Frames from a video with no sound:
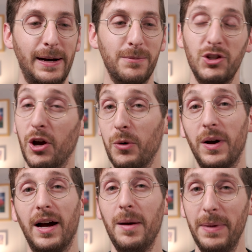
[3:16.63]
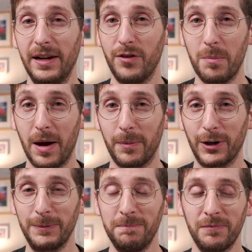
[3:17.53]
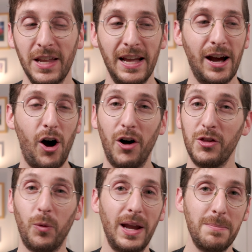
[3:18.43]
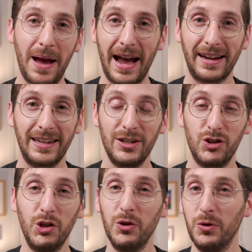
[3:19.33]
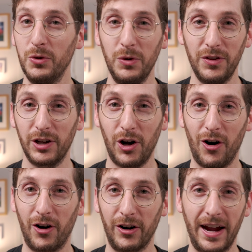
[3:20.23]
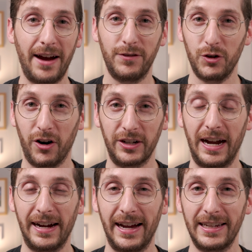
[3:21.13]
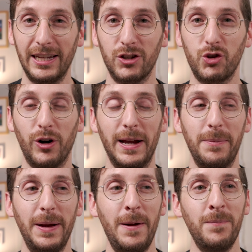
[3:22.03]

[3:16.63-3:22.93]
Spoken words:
So a bit of a bummer. On the way back to the car after our kayaking trip,